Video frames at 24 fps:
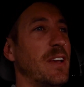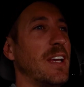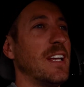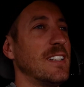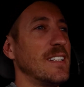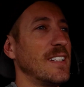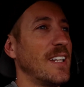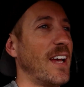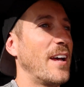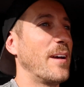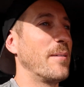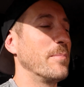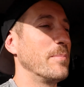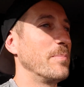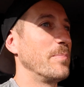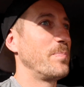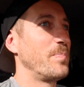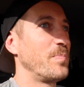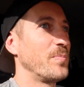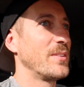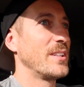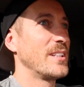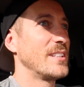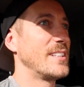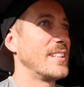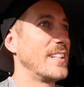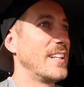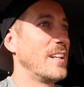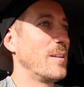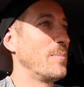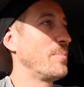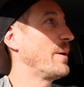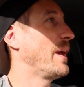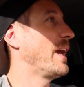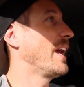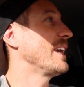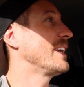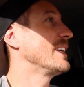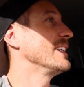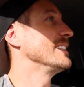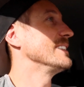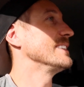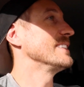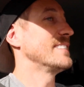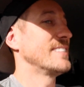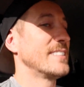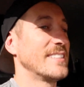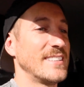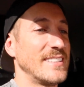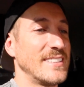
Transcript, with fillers: And um, to get it back is